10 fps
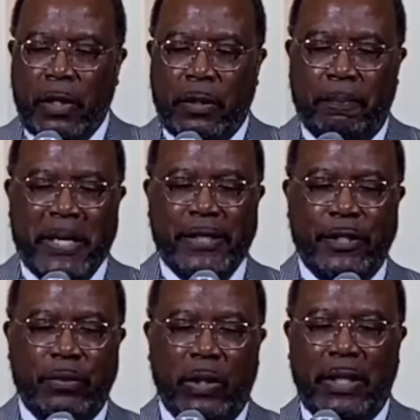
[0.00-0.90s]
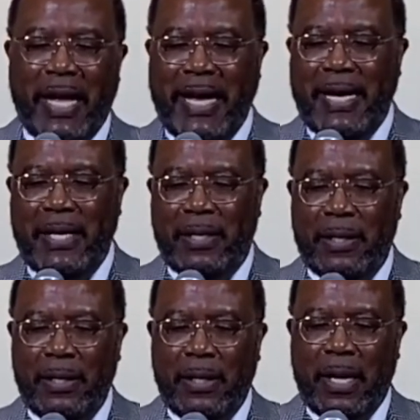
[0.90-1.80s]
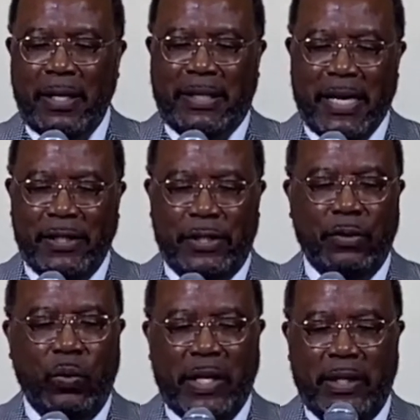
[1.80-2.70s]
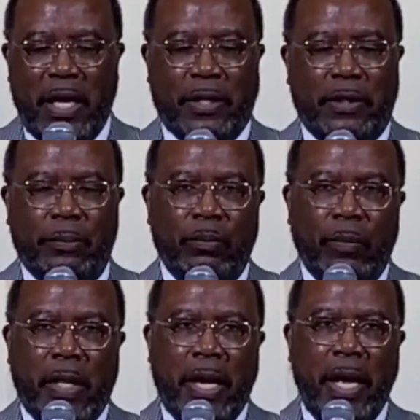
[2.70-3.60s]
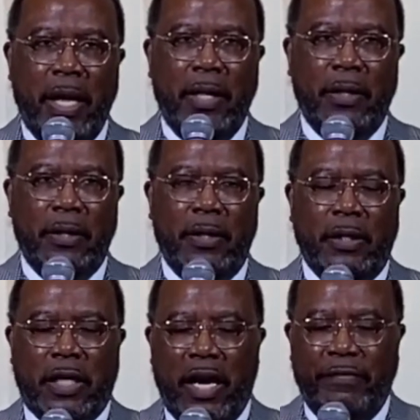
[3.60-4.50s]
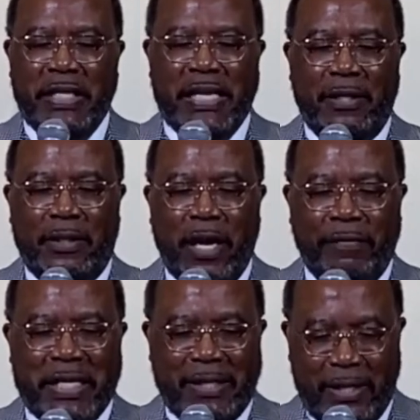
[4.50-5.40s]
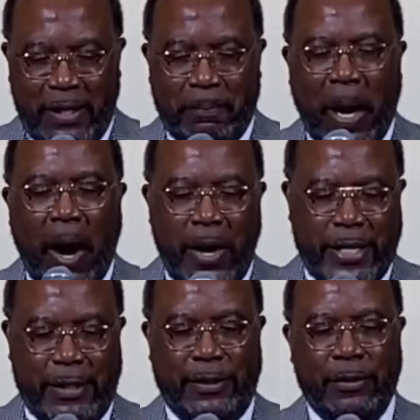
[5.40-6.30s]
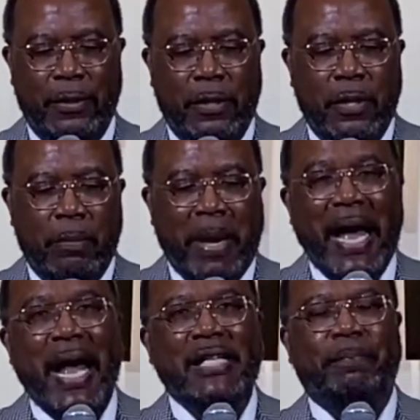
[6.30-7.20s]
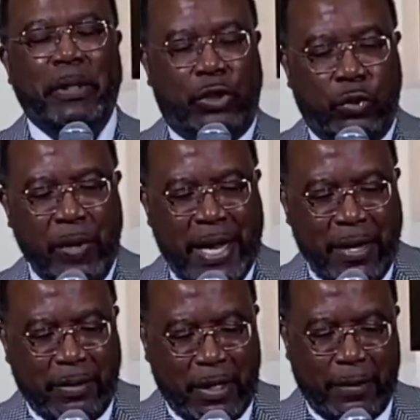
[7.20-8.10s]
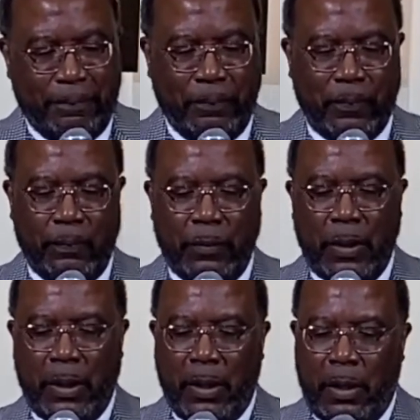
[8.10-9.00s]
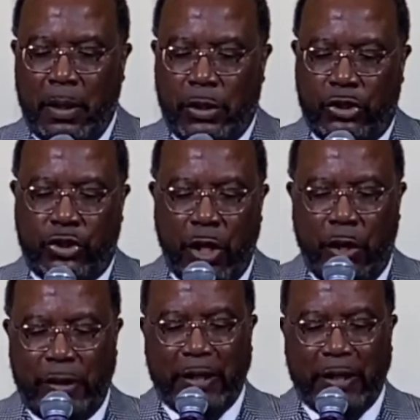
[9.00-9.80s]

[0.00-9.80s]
The pieces were laid against one another. And the covenant, covenanting parties passed between them to show